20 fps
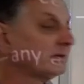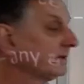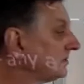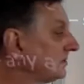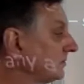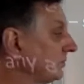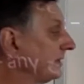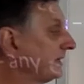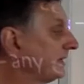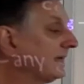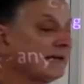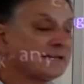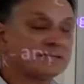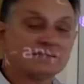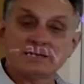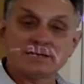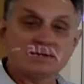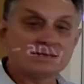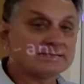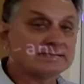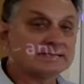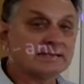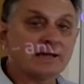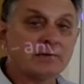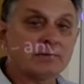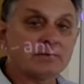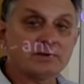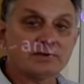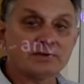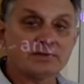is a weak acid. It's
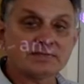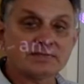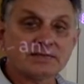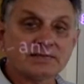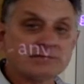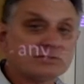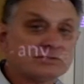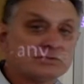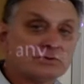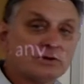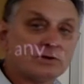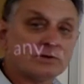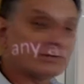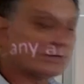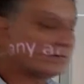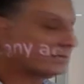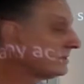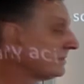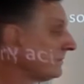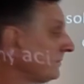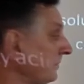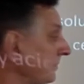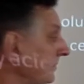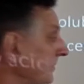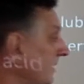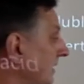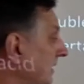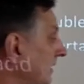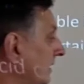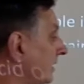not one of the 7 strong ones.
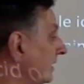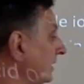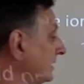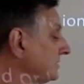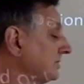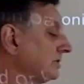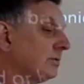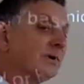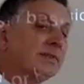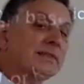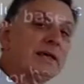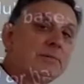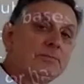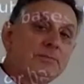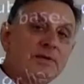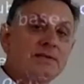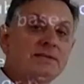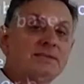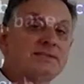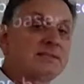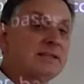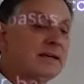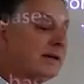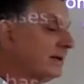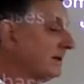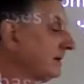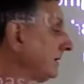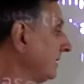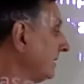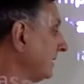So what that means
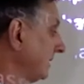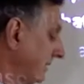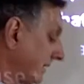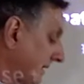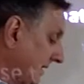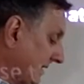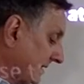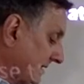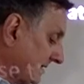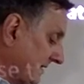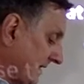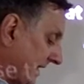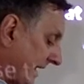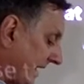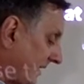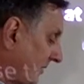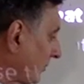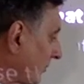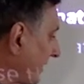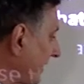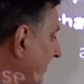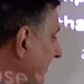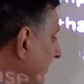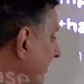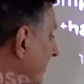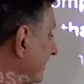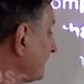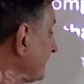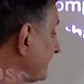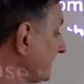then is that when
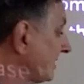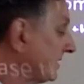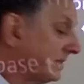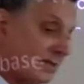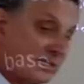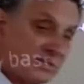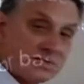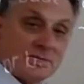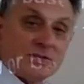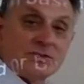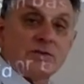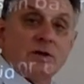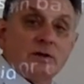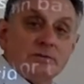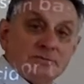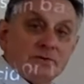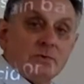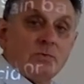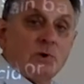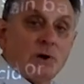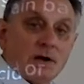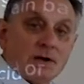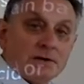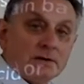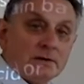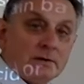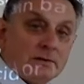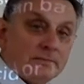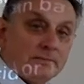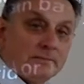this dissolves in
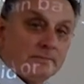water,